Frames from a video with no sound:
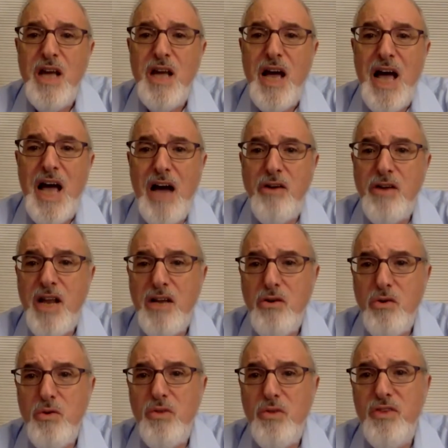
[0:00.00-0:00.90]
How could I
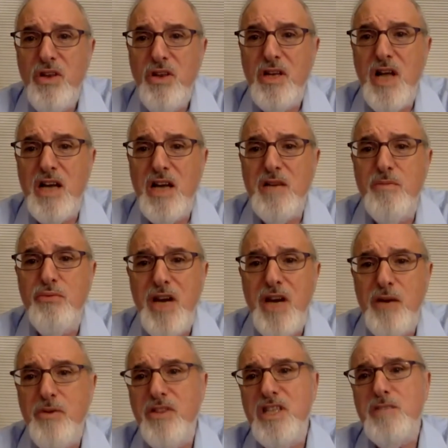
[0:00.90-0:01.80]
go to a synagogue and
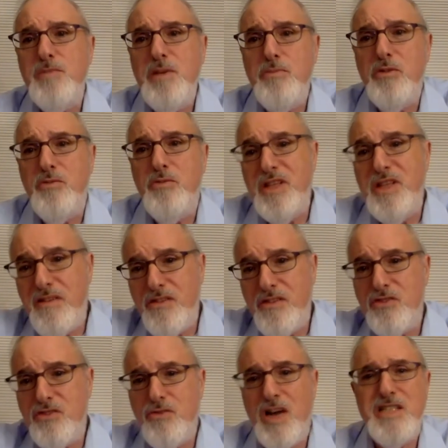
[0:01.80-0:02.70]
pray where these people believe that
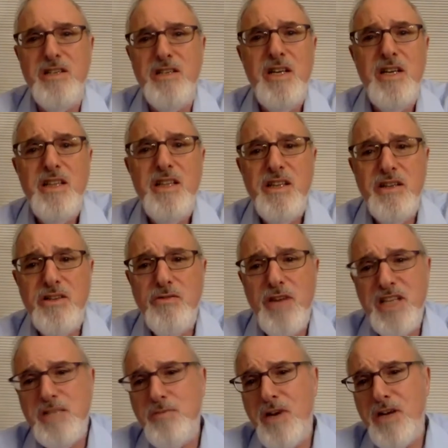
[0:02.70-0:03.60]
their,
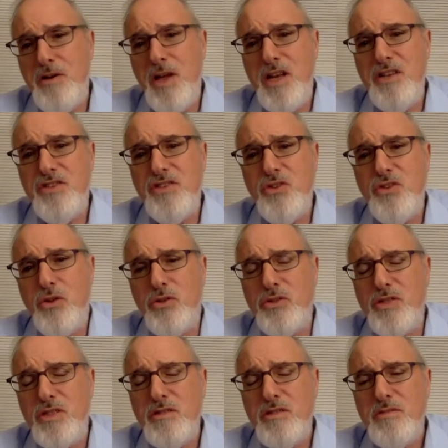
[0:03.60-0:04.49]
transmigrated
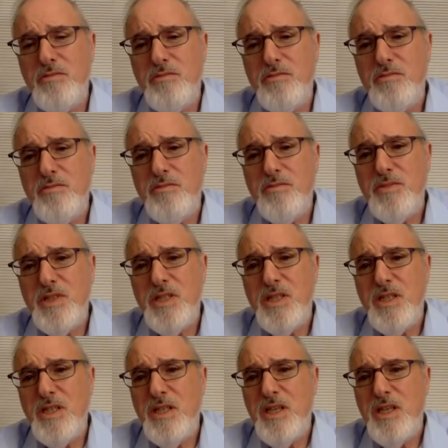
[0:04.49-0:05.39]
souls?
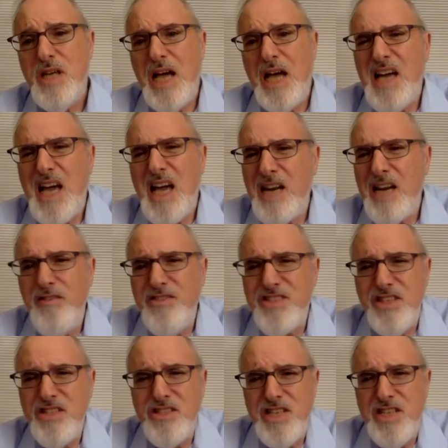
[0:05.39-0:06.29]
How, how could I even sit
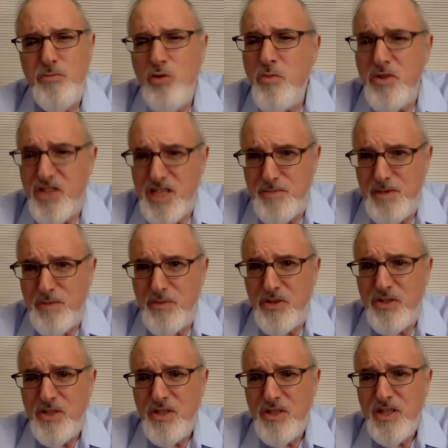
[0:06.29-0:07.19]
in the same room with these
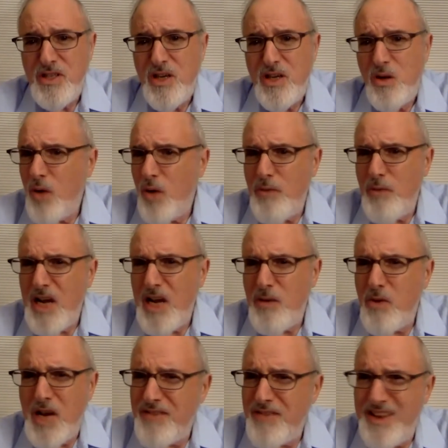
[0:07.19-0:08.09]
people? Why would I
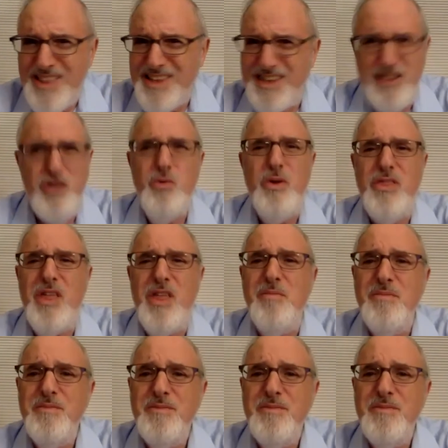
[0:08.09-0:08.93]
want to have anything to do with them?